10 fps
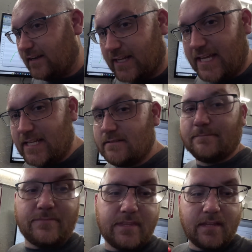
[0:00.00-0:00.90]
out again
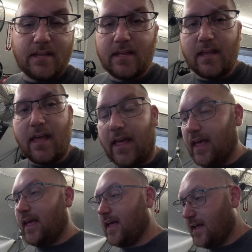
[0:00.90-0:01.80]

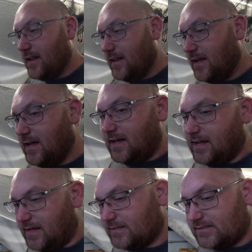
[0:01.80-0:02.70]
and
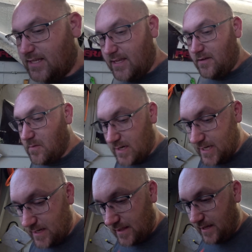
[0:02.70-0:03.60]
see
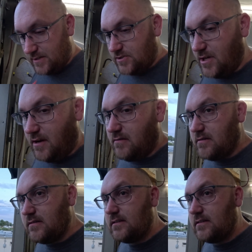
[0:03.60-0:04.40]
what they show.